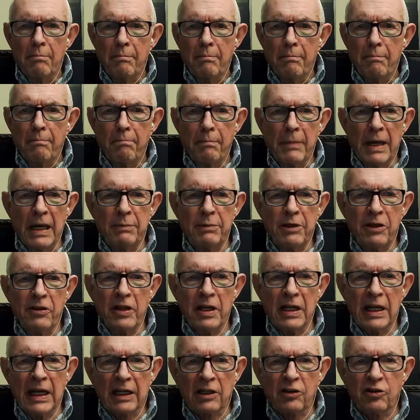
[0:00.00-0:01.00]
Maybe the
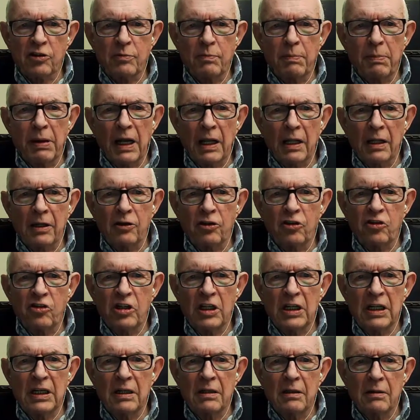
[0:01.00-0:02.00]
next balance
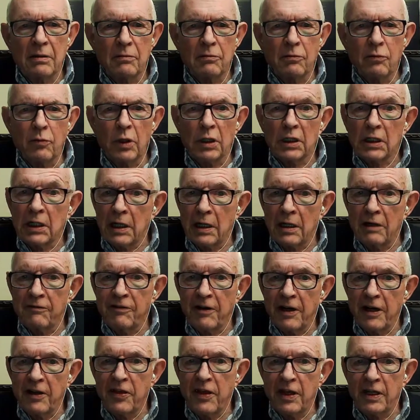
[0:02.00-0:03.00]
sheet will clarify
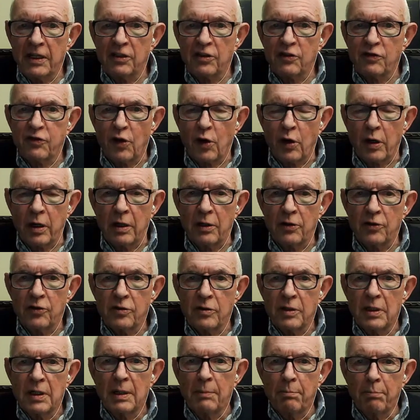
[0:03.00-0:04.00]
things for us,
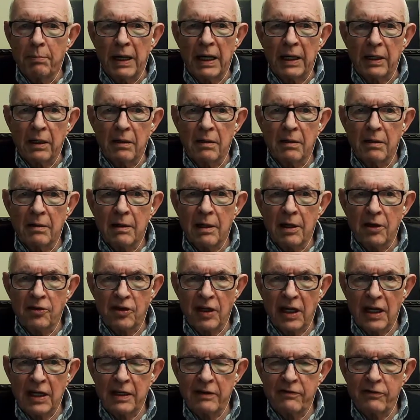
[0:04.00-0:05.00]
but as
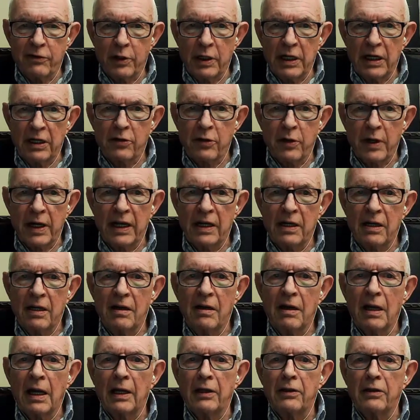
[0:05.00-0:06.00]
I have reiterated
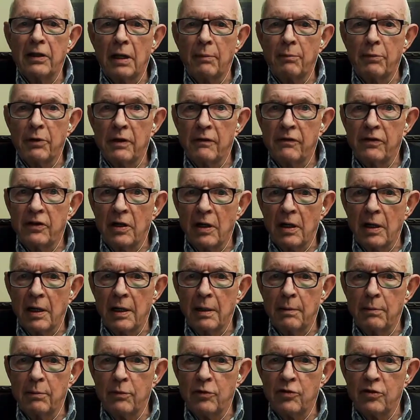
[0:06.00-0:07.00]
a number of
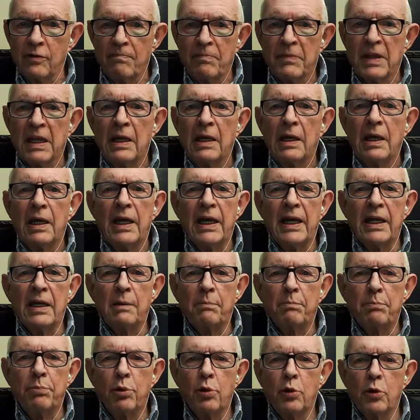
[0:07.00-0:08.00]
times, in a
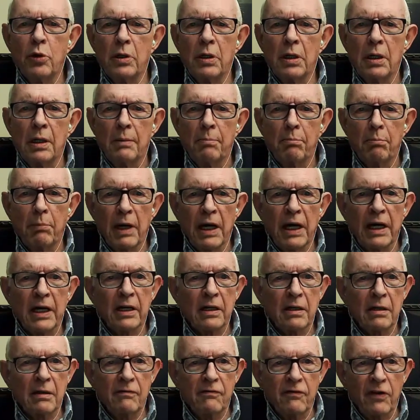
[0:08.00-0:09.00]
poor market
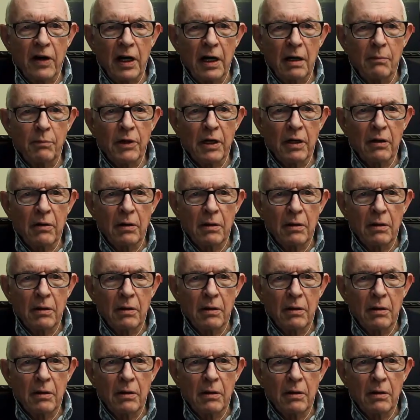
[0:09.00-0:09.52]
environment